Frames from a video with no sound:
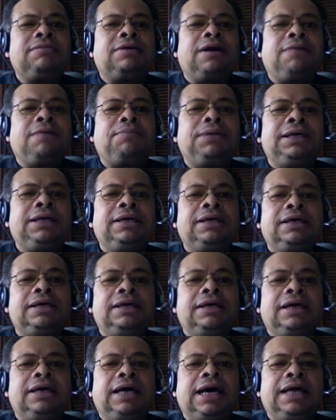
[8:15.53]
company,
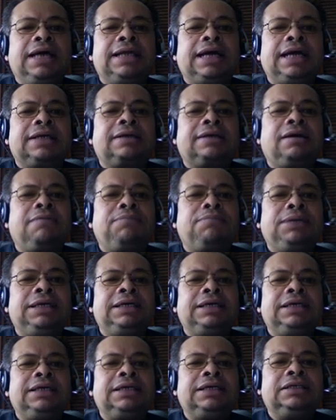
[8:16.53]
and that
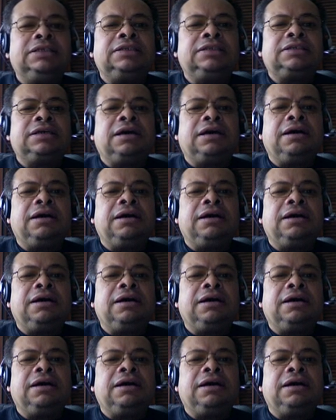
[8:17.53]
company is